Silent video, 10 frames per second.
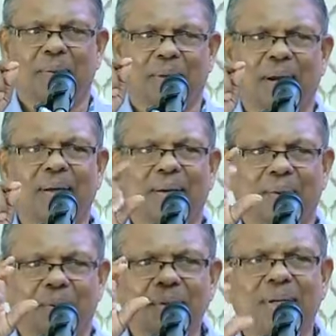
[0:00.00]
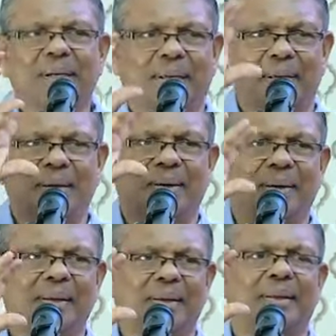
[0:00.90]
right, quantity,
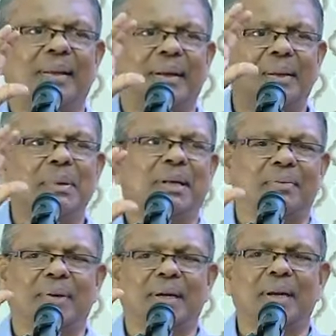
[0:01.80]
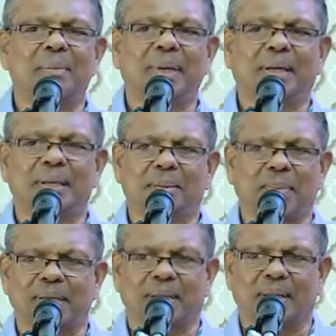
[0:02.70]
the limit, word limit is
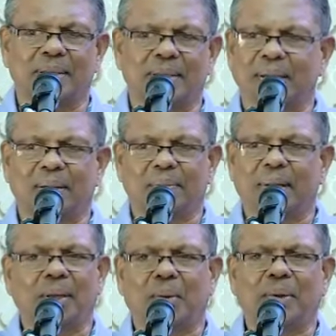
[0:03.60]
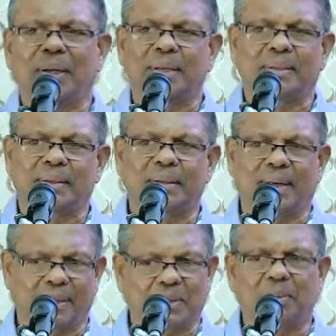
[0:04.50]
much less, but the quality
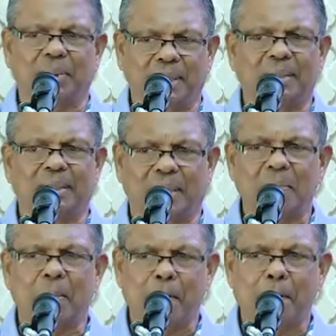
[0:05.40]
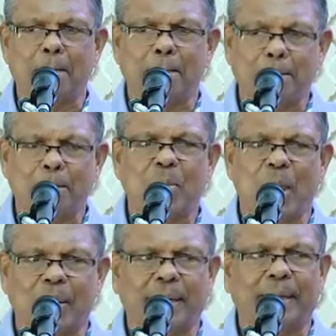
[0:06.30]
has to be the same.
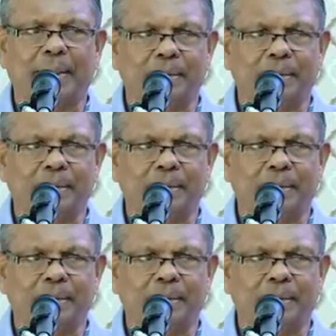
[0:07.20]
Okay.